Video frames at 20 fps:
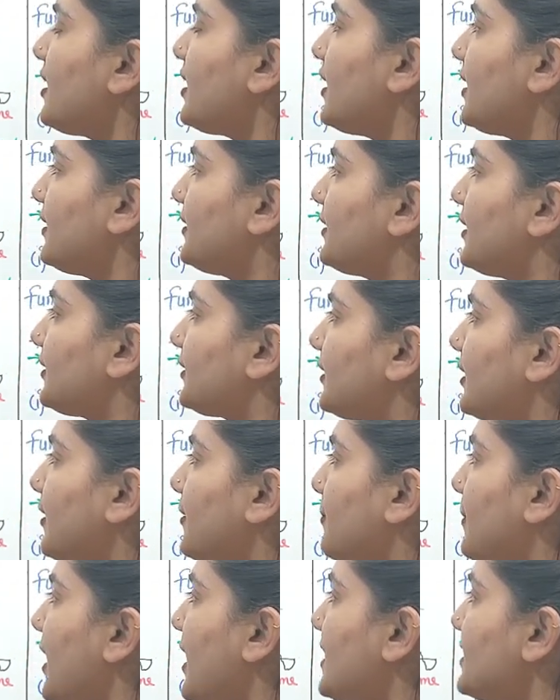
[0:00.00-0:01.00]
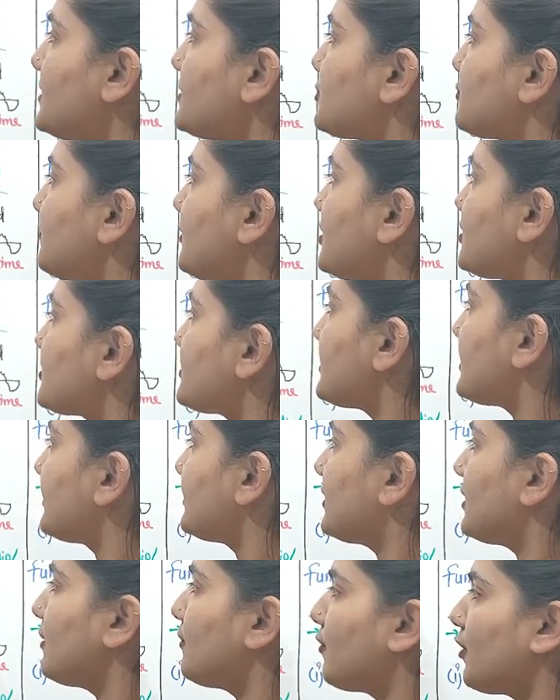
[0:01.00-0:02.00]
it determines which
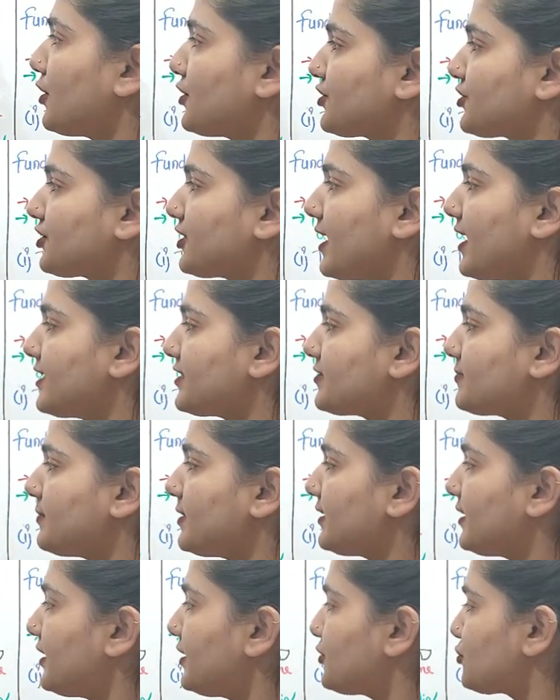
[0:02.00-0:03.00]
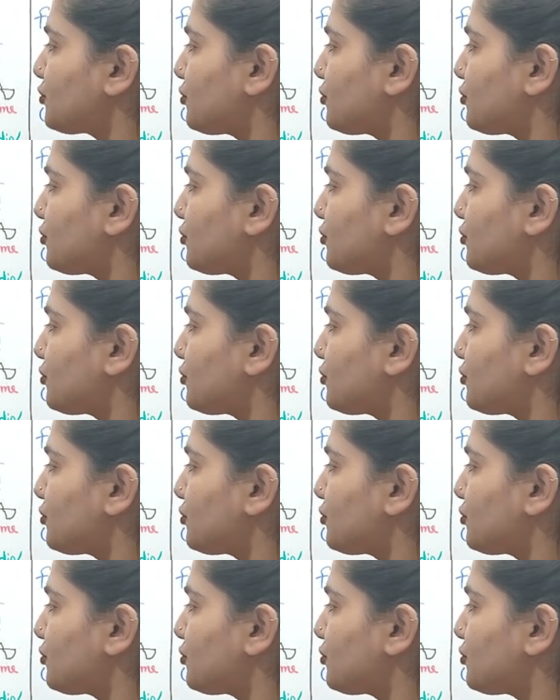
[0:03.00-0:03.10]
signal was transmitted.